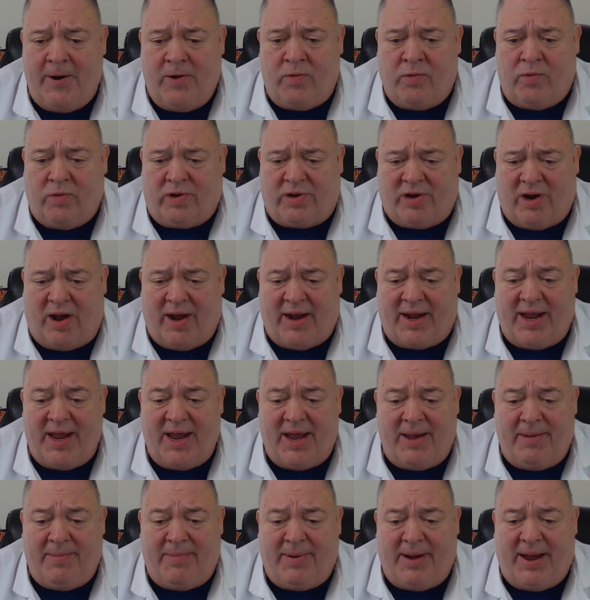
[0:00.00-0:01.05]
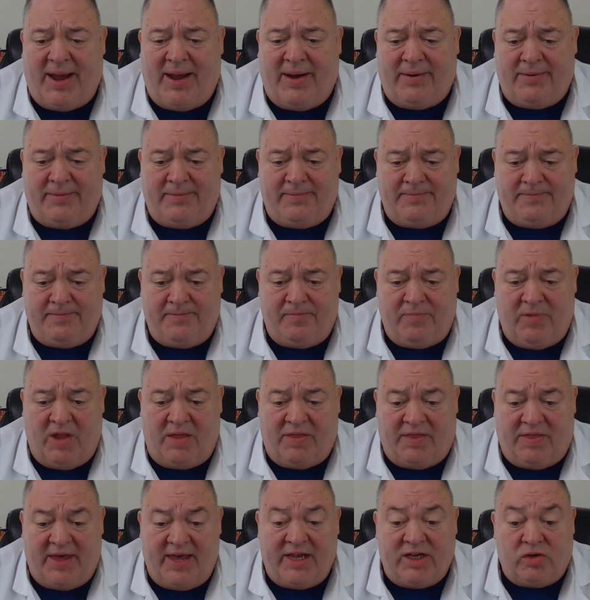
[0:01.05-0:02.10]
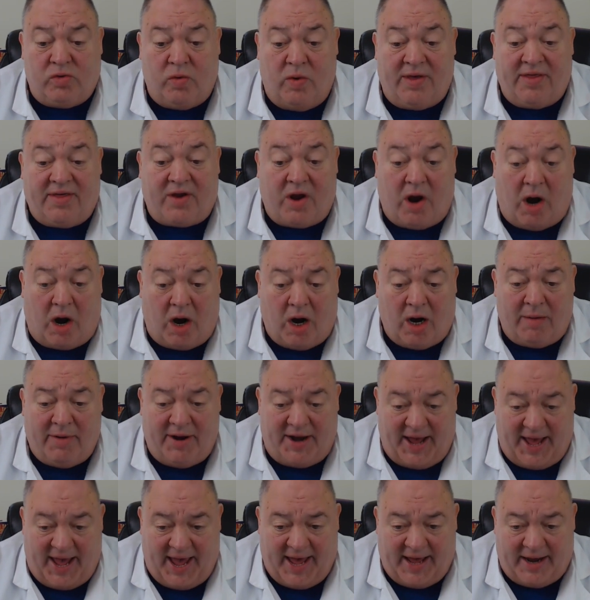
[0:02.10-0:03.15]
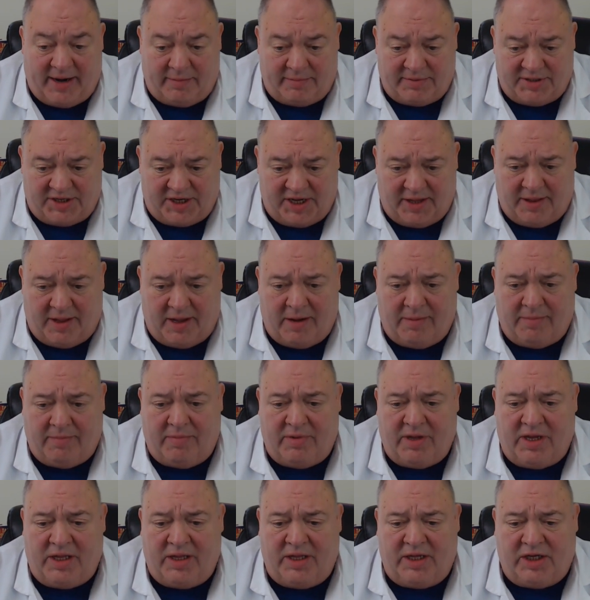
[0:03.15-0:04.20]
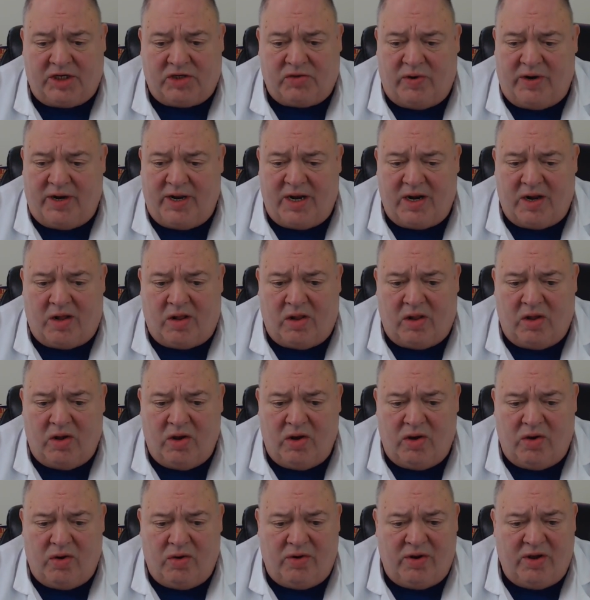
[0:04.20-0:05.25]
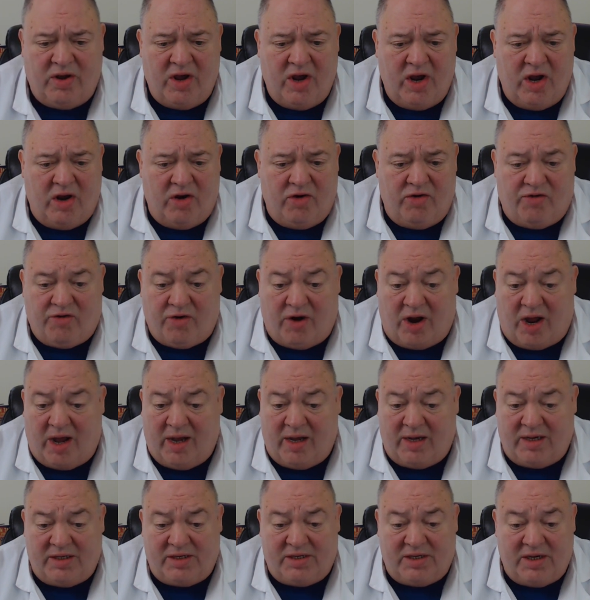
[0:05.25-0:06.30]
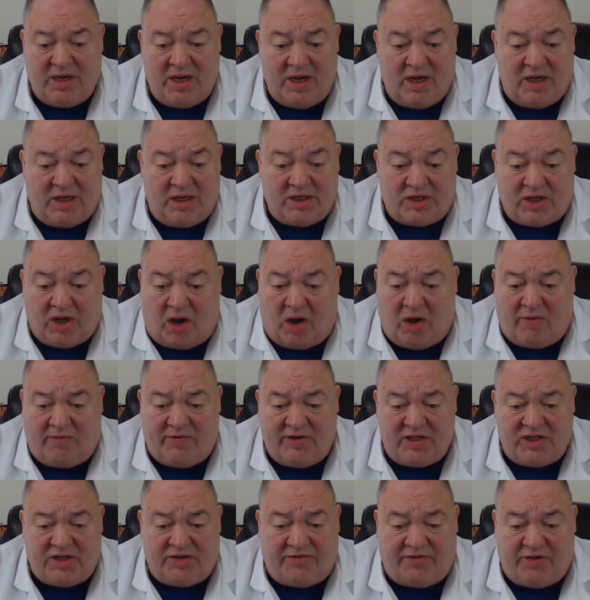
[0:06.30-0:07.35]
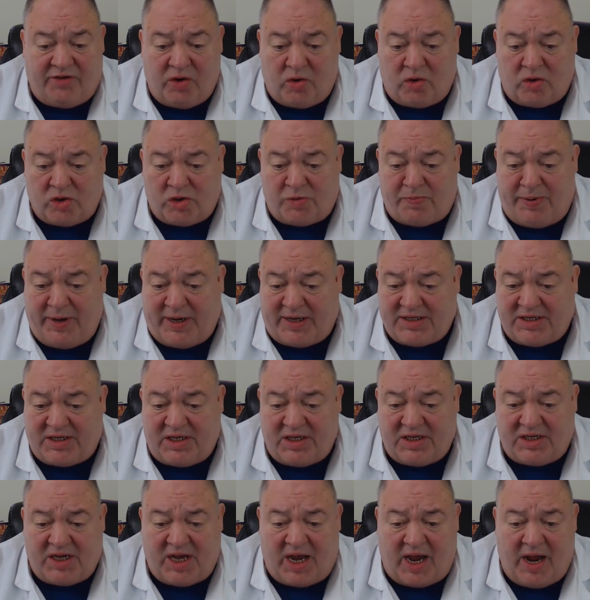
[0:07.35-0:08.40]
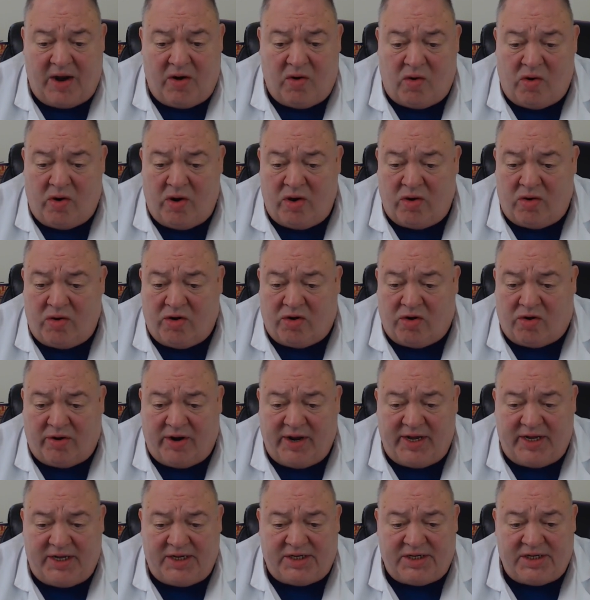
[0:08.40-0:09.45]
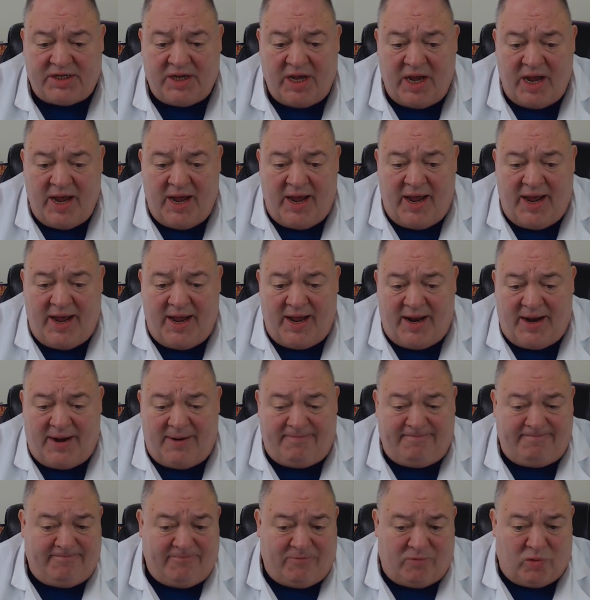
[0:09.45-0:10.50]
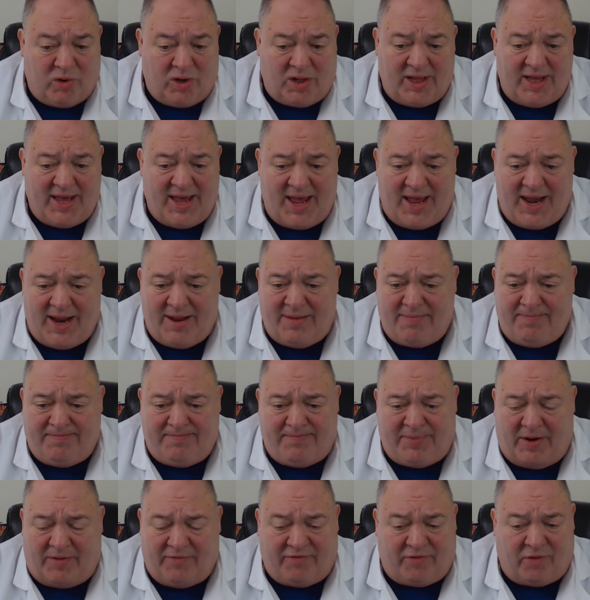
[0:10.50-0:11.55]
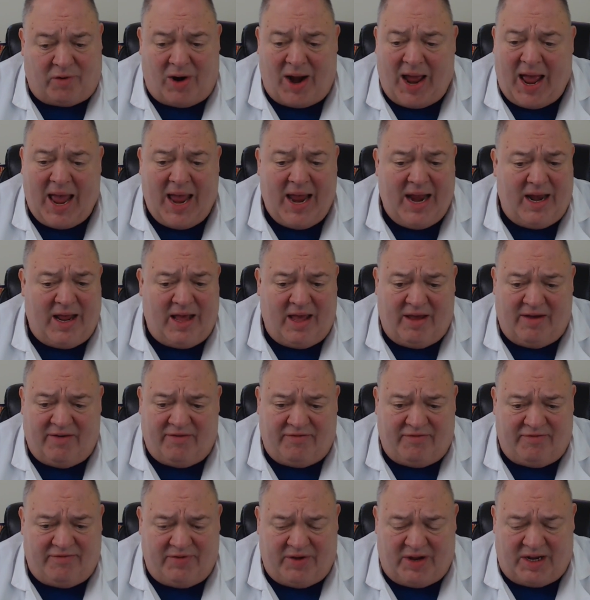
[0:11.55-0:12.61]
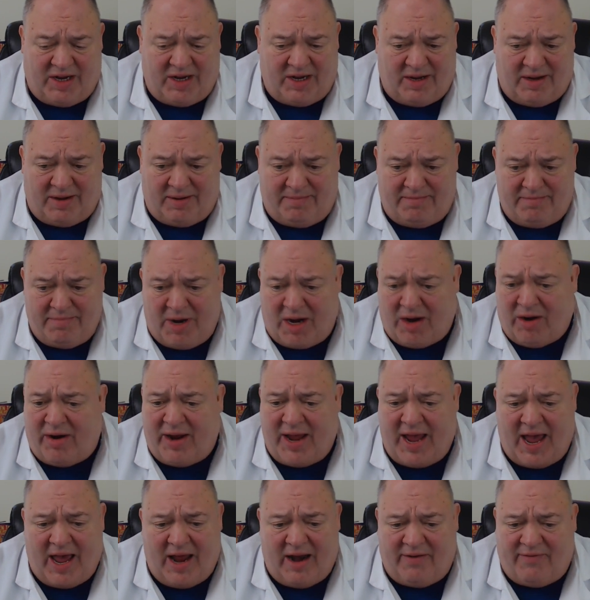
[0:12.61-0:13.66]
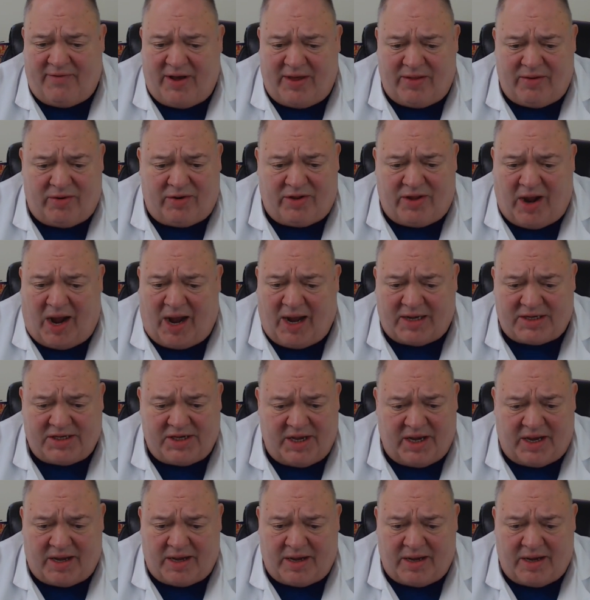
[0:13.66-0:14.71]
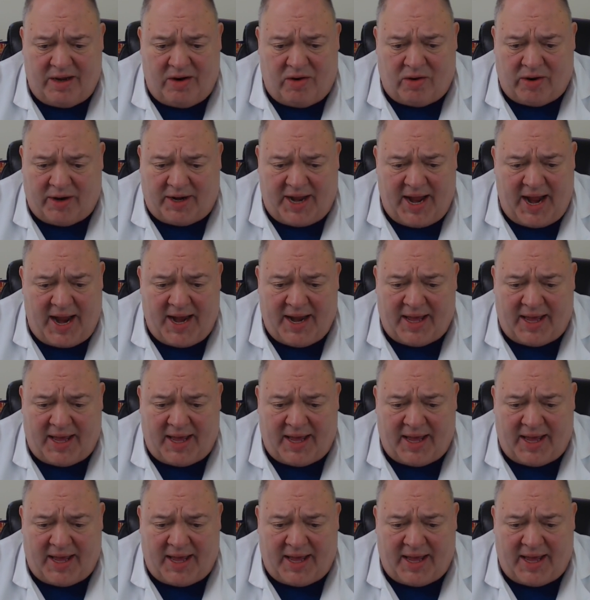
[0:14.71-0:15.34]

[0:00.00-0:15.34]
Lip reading: we're talking about things with carbon atoms in them. And this would include drugs, solvents, fuels, pesticide, oil, grease, and really a variety of myriad of other toxic organic